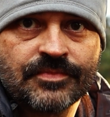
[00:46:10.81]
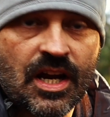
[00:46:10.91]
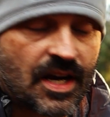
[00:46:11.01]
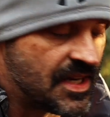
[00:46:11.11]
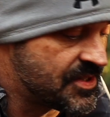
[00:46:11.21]

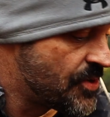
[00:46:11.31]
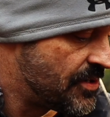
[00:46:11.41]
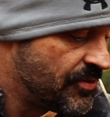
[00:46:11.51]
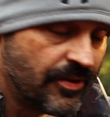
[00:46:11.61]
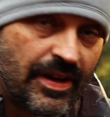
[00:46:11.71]
Alright, so I
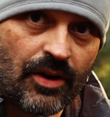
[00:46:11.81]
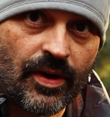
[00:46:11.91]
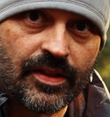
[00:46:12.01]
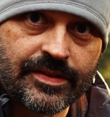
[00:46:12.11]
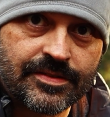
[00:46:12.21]
don't know how
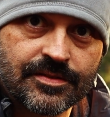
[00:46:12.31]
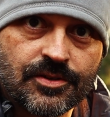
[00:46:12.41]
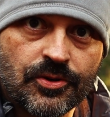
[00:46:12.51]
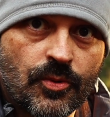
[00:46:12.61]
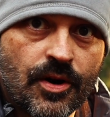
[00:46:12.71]
well this is
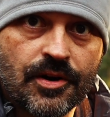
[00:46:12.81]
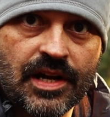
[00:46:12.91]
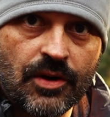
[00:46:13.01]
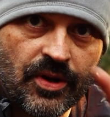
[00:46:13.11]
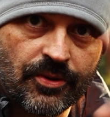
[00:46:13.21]
going to work.
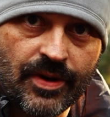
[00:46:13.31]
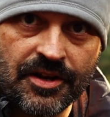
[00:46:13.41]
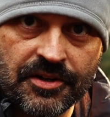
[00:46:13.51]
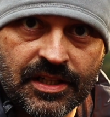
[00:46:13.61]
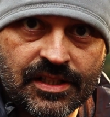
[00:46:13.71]
I went
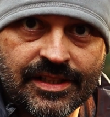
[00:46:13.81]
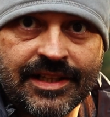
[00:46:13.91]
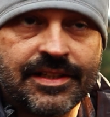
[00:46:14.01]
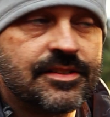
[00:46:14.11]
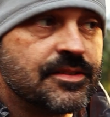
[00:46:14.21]
around and collected